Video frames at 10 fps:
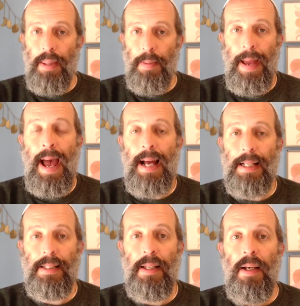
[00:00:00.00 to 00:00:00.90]
by the
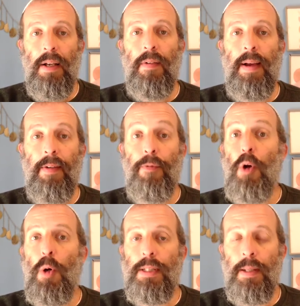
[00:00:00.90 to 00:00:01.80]
past, right?
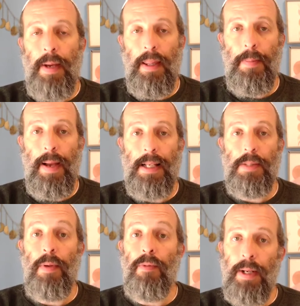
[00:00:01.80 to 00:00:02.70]
Frozen by the
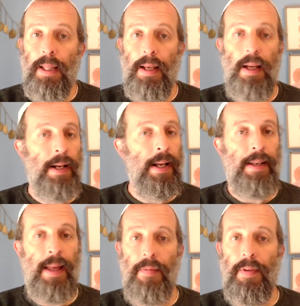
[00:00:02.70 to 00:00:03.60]
past, but really,
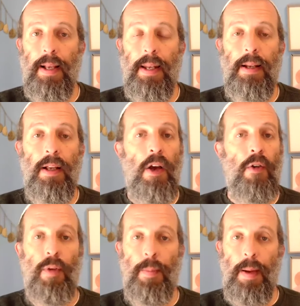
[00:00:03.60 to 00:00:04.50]
again, not forgetting,
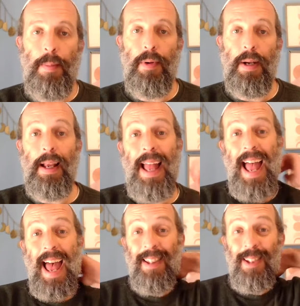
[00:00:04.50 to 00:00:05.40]
remembering,
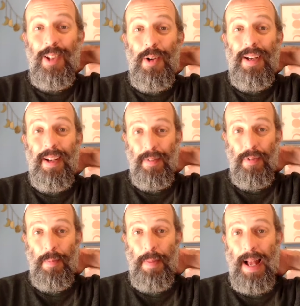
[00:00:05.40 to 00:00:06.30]
and learning
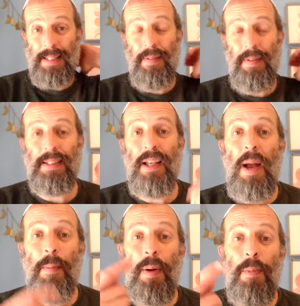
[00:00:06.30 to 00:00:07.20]
from past events,
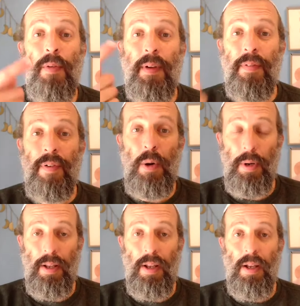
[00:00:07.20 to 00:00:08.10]
but moving
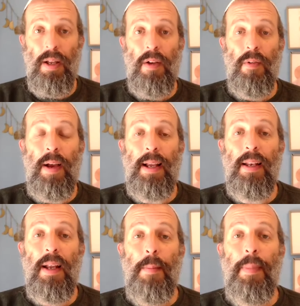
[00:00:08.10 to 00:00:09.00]
forward,
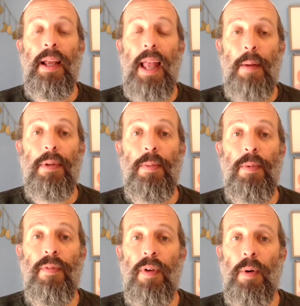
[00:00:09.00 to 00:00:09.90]
right? Being able to
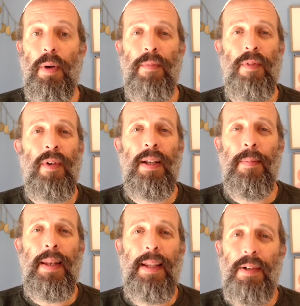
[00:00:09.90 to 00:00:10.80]
move forward, right?
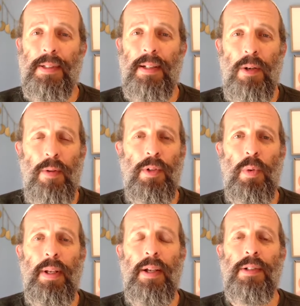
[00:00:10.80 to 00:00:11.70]
Many years ago, over
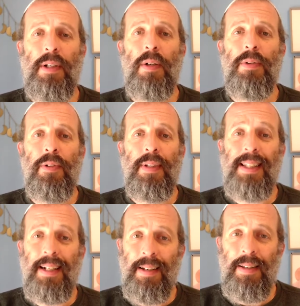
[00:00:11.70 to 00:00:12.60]
20 years ago, during the
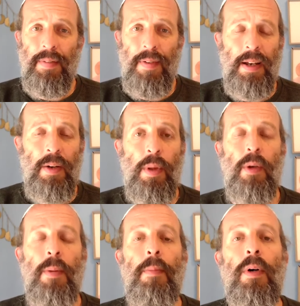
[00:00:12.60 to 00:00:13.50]
Second Intifada, when
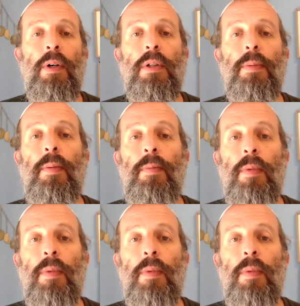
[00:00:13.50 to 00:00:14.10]
there were